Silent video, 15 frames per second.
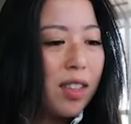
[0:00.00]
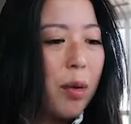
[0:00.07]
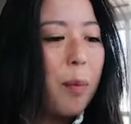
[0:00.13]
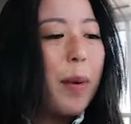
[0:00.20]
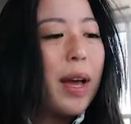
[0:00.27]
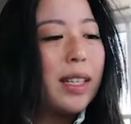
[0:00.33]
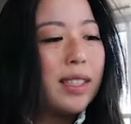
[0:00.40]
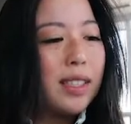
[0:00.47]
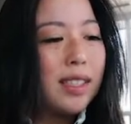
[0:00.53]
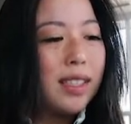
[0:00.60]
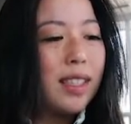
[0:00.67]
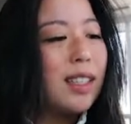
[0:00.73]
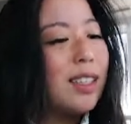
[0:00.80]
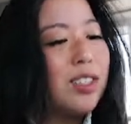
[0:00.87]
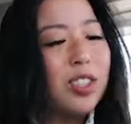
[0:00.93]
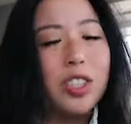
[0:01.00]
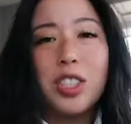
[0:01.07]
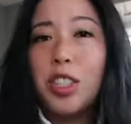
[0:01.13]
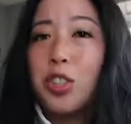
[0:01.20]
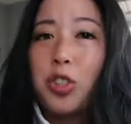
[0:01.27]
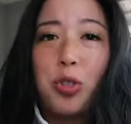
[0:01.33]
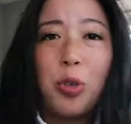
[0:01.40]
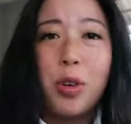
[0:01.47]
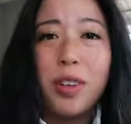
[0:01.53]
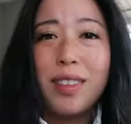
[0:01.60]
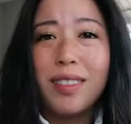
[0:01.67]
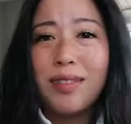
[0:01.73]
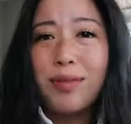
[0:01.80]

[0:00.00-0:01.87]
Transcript: the best is just the short,